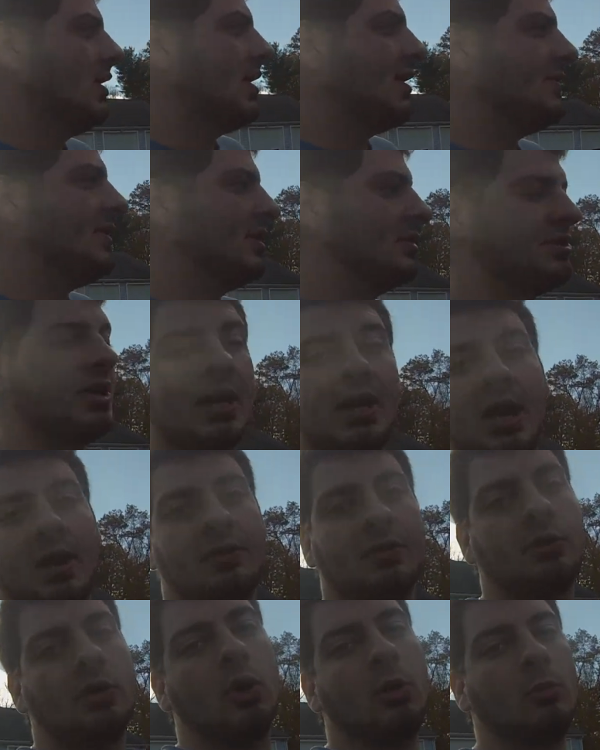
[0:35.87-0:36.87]
And then check
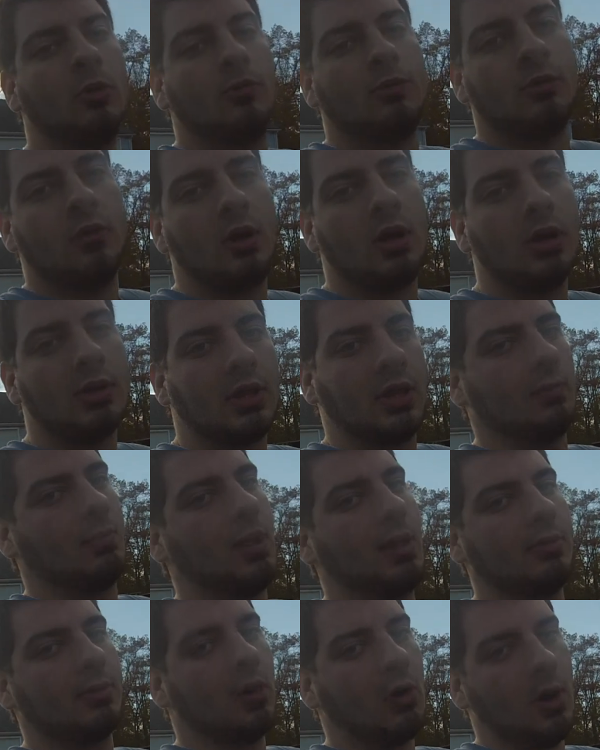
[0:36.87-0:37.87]
out the normal vlog that'll
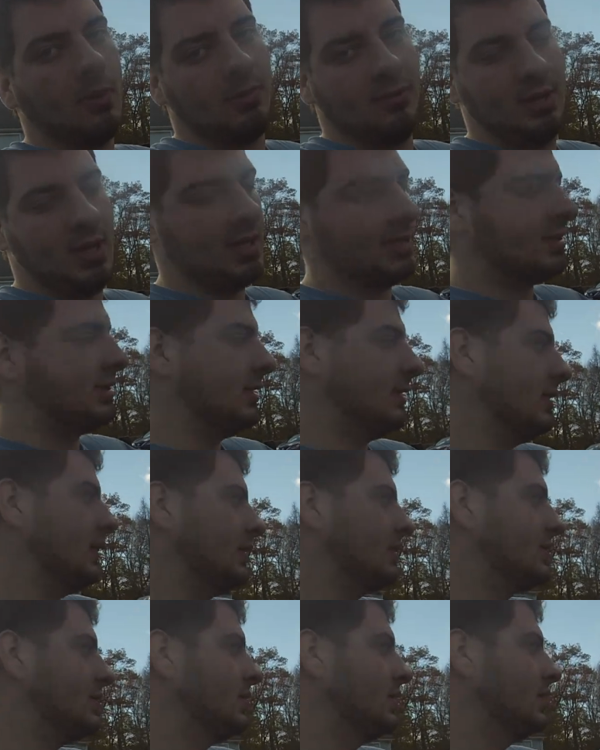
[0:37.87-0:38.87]
probably go up next to
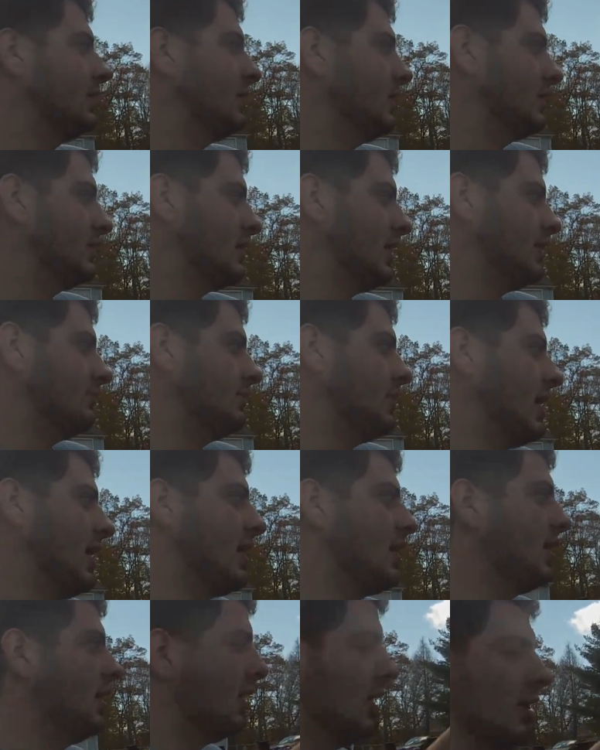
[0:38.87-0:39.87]
this same day